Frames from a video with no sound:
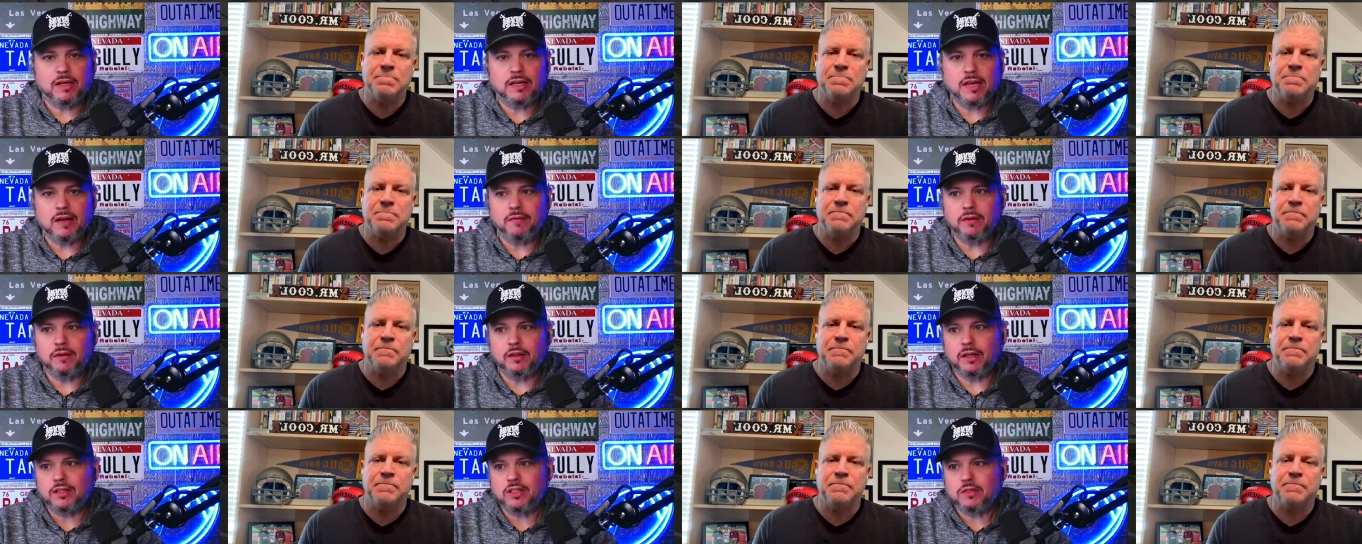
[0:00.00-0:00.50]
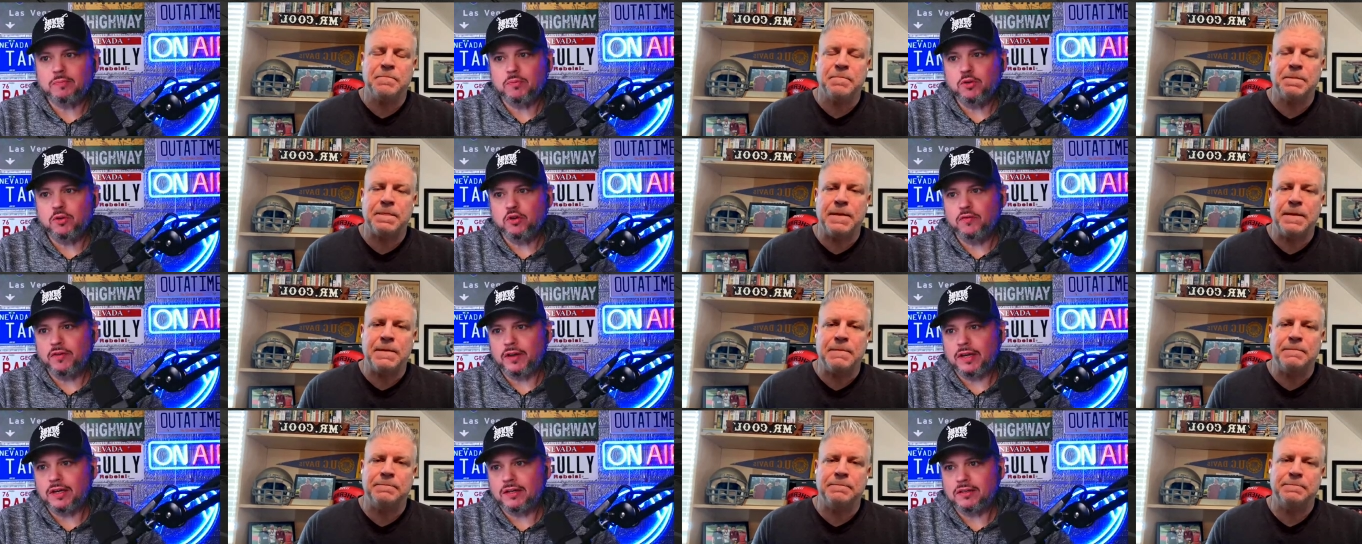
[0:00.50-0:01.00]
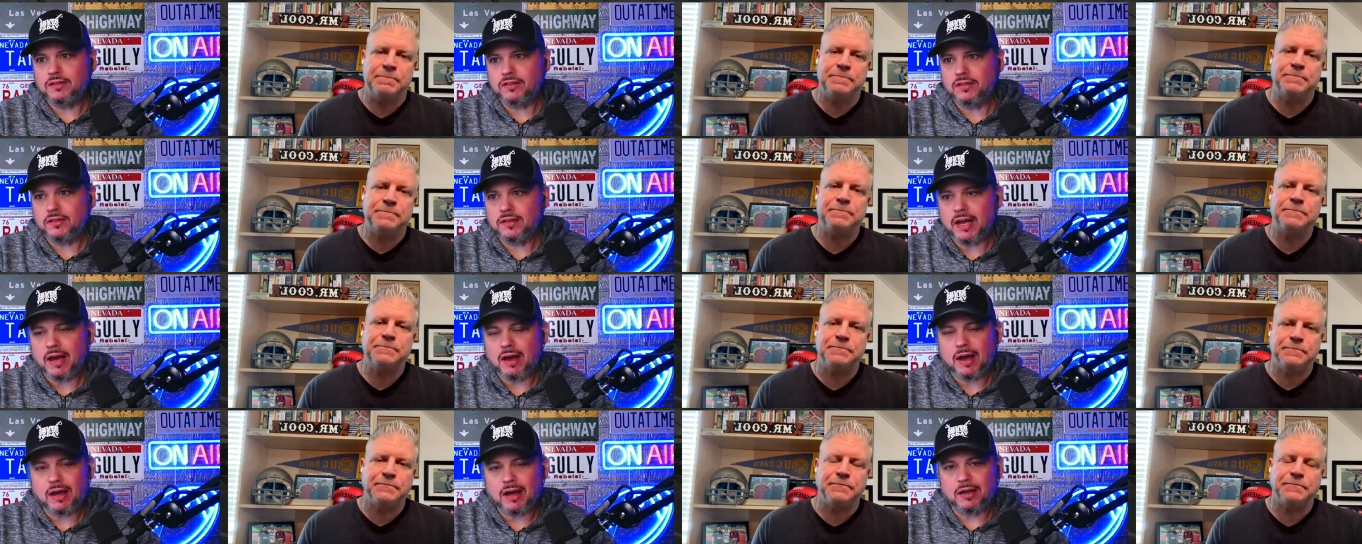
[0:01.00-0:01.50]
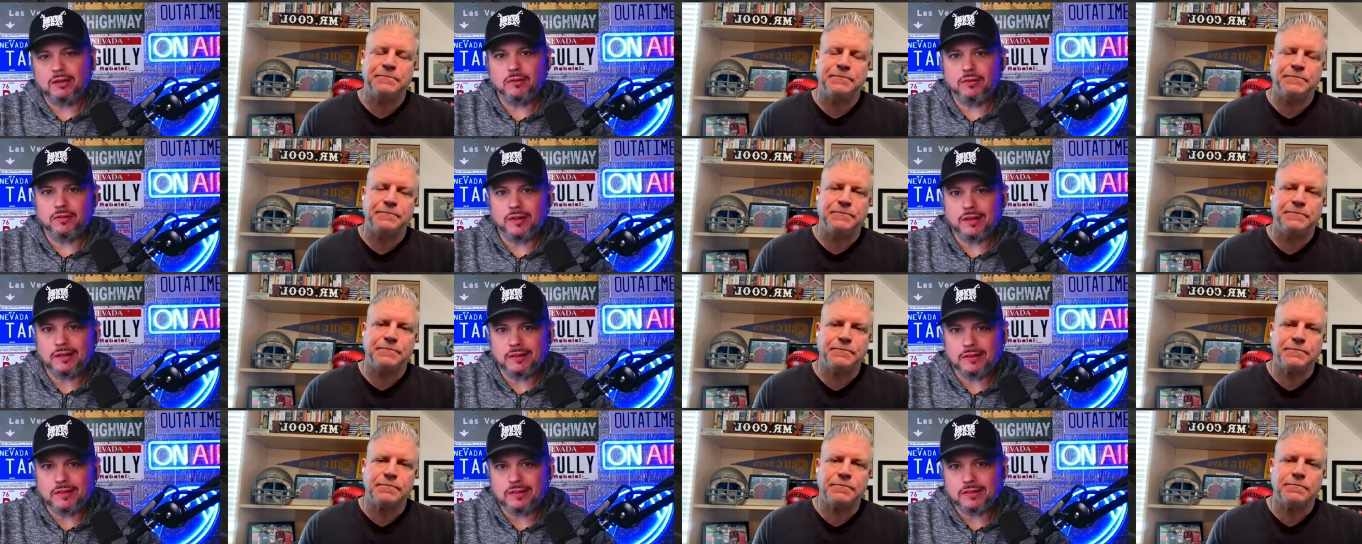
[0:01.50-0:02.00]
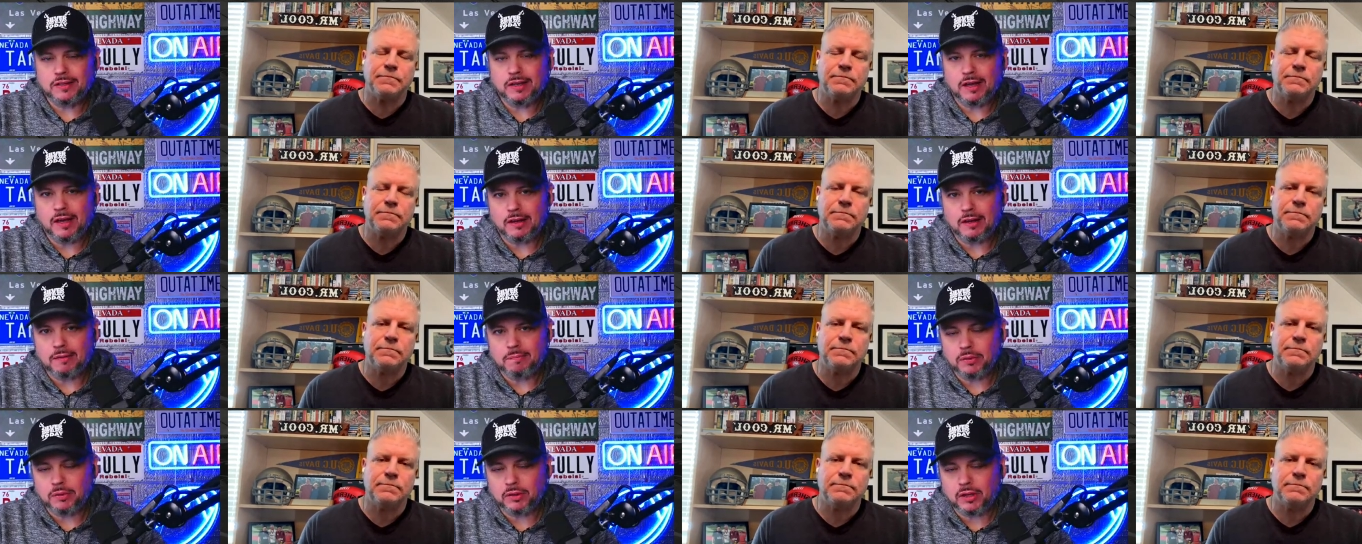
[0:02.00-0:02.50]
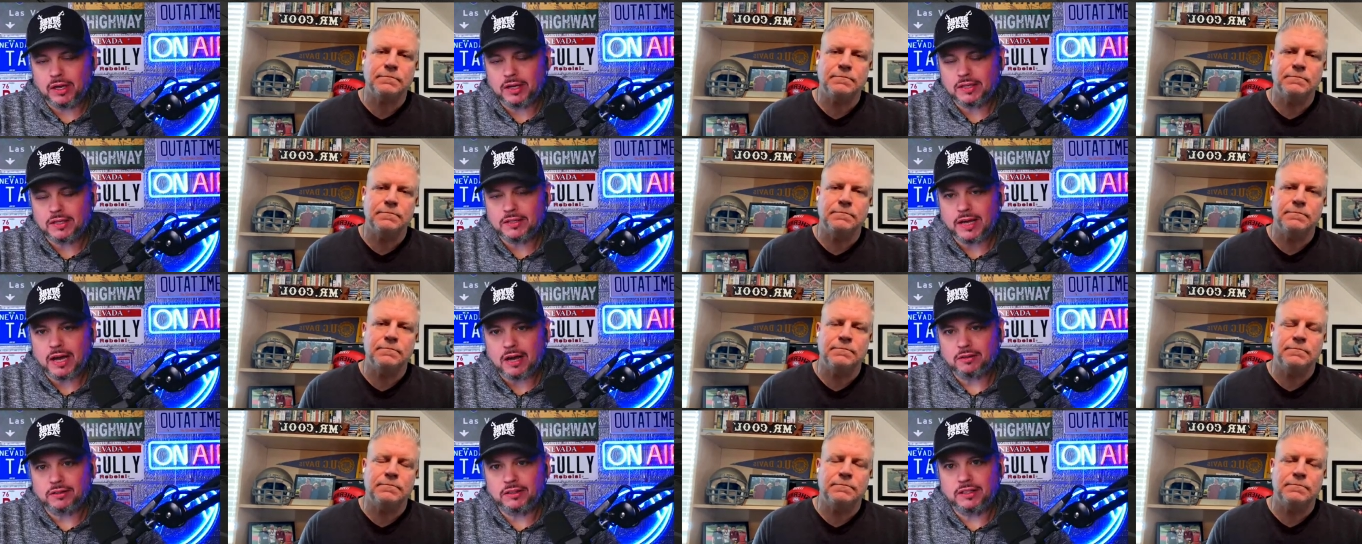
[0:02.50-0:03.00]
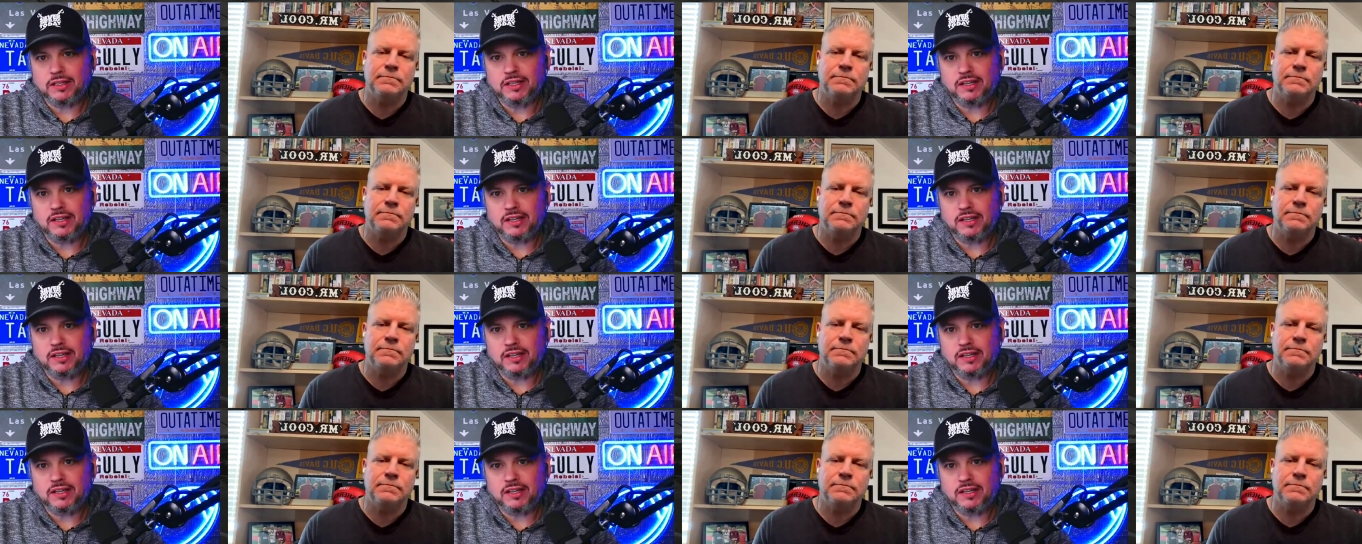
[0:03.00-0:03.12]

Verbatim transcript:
Speaker 1: David, let's move into now how you think this game plays out.